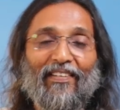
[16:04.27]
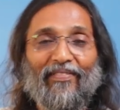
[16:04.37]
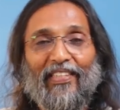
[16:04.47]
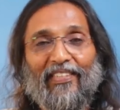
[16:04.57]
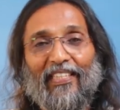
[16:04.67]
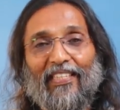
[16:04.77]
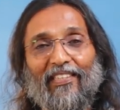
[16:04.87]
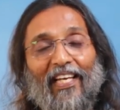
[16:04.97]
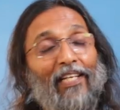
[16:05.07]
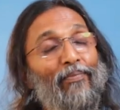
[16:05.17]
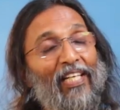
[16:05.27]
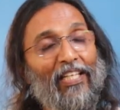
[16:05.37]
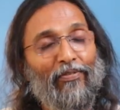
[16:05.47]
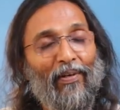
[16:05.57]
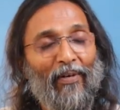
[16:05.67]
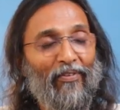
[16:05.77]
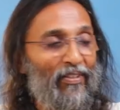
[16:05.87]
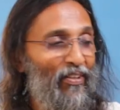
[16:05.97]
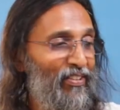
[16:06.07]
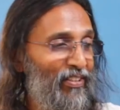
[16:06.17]
these things, eliminate from our
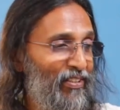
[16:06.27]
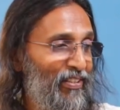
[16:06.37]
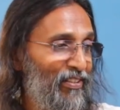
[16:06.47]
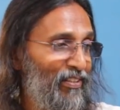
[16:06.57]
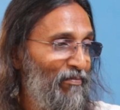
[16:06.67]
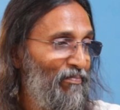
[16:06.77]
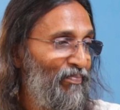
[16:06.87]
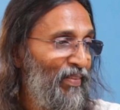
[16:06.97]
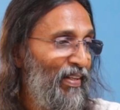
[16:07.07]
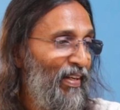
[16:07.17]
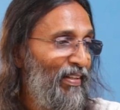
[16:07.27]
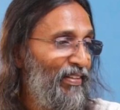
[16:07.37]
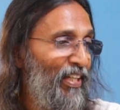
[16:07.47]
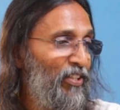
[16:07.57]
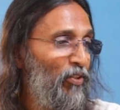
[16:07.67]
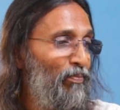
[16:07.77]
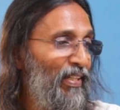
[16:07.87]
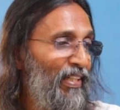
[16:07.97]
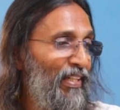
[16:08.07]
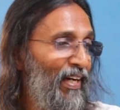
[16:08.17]
consciousness. They should
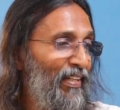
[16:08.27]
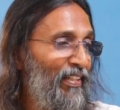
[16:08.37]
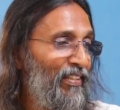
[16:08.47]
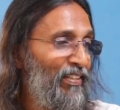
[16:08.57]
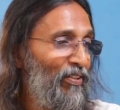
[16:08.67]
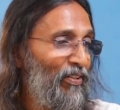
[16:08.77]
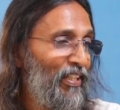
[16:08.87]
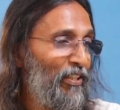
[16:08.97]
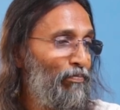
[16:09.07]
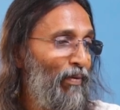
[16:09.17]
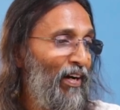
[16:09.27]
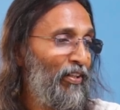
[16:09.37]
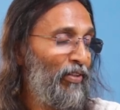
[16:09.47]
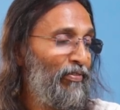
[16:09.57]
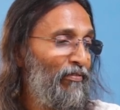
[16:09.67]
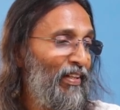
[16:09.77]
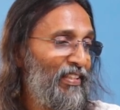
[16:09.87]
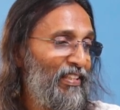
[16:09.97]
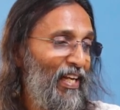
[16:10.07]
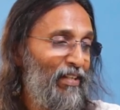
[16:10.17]
be regarded not as part of
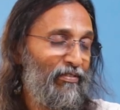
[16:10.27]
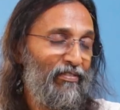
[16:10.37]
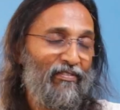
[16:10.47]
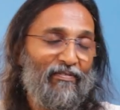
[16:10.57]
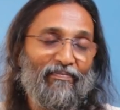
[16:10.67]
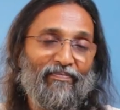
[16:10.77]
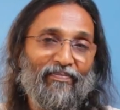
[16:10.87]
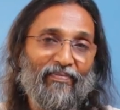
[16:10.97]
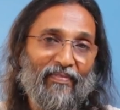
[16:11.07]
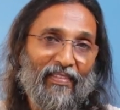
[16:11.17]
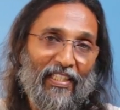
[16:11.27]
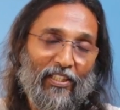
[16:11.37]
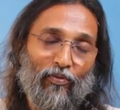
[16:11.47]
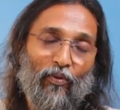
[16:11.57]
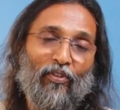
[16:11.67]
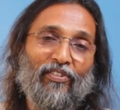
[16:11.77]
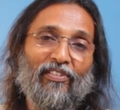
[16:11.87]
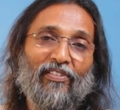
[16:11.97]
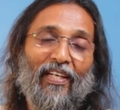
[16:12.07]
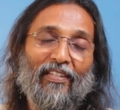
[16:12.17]
oneself, these
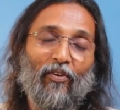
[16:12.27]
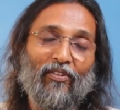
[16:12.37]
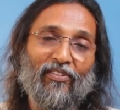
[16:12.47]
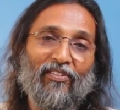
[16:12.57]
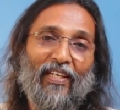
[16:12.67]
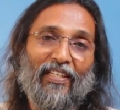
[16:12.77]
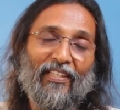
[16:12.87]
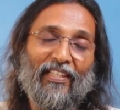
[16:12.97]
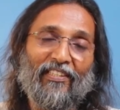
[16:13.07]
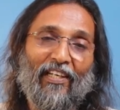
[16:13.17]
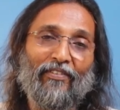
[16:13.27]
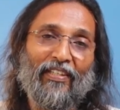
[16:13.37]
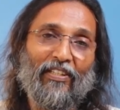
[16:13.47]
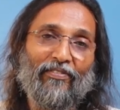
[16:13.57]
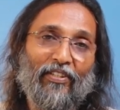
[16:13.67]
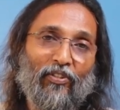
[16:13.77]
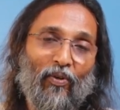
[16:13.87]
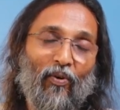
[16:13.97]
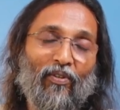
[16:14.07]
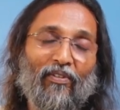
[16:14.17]
forces that causes error and suffering of the
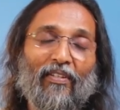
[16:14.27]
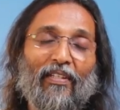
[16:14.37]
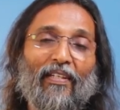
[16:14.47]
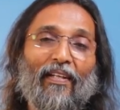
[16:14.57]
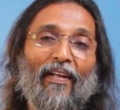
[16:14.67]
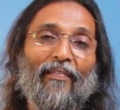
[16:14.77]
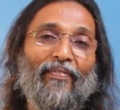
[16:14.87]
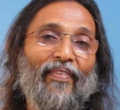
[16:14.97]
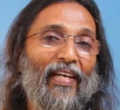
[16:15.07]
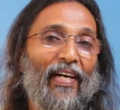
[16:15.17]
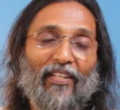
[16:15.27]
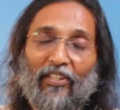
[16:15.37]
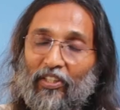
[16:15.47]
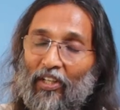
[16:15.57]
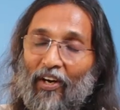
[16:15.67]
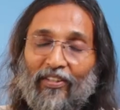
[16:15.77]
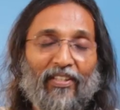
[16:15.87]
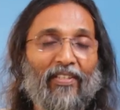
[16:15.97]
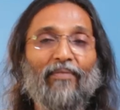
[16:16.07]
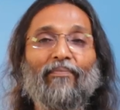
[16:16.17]
soul. They are
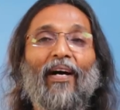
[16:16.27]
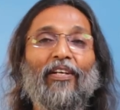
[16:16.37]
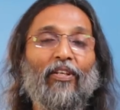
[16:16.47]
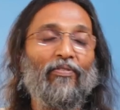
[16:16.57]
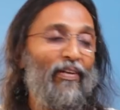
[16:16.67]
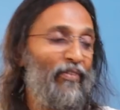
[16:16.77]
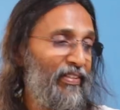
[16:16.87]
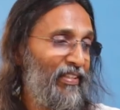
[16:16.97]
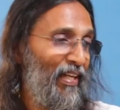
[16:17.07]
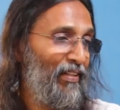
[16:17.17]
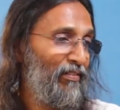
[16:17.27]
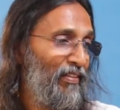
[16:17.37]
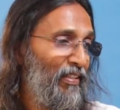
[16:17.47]
not part of ourself,